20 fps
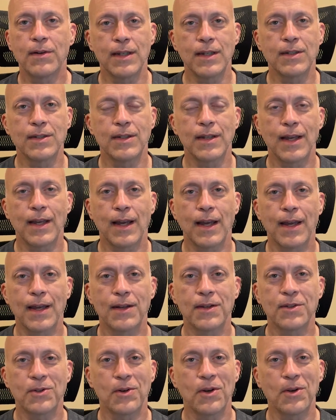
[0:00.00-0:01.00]
Each day I had a
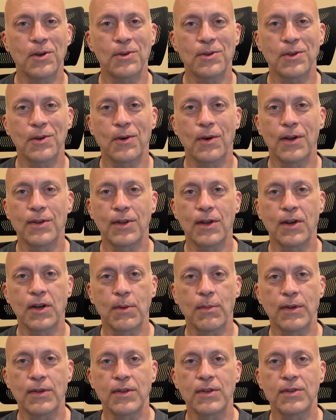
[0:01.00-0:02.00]
struggle, so I'll talk
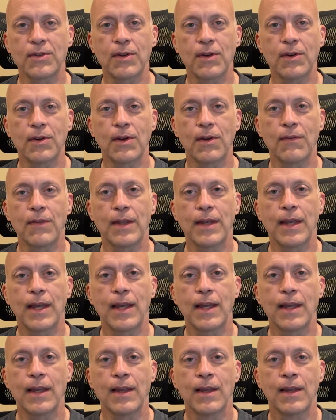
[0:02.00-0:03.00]
about the struggle of the
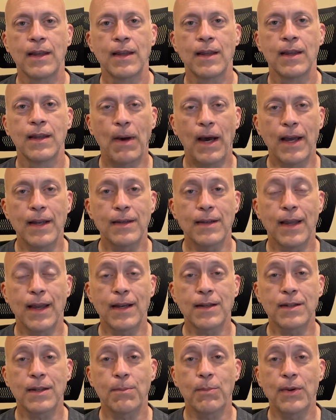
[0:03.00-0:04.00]
day. I
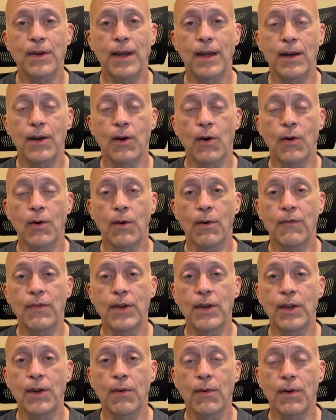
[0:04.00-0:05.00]
actually put out a
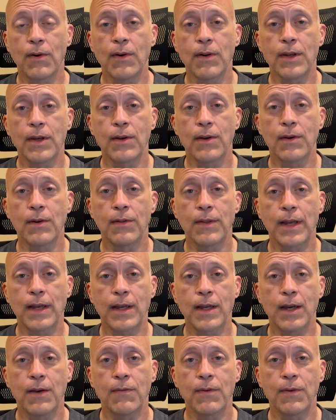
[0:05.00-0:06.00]
video earlier that
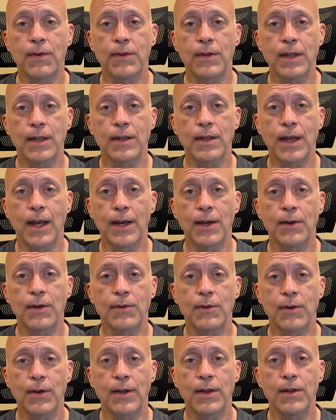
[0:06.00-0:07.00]
covered the entire
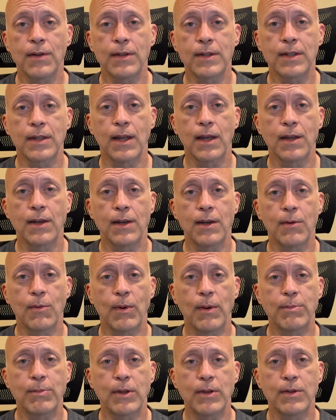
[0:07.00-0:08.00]
trail. It's an
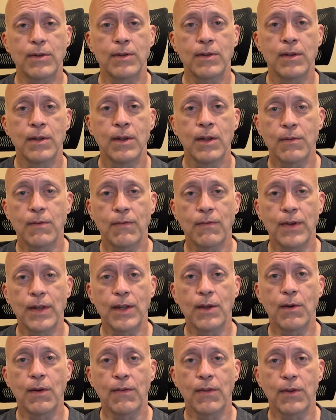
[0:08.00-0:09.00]
uninterrupted
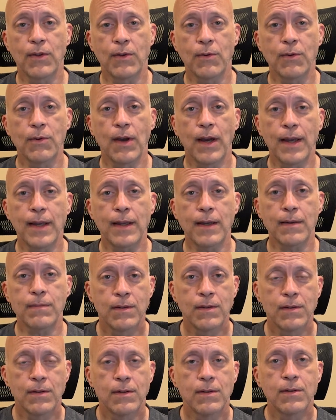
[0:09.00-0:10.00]
video of the through hike.
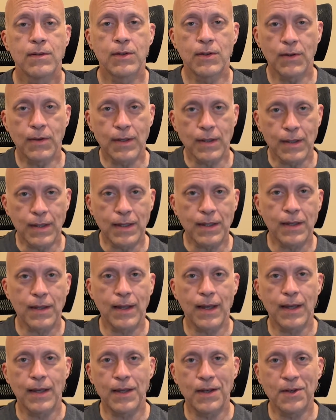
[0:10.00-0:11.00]
You can link to
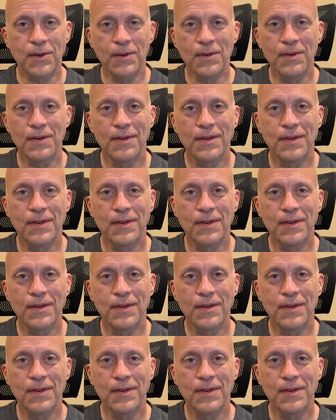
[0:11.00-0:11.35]
that here.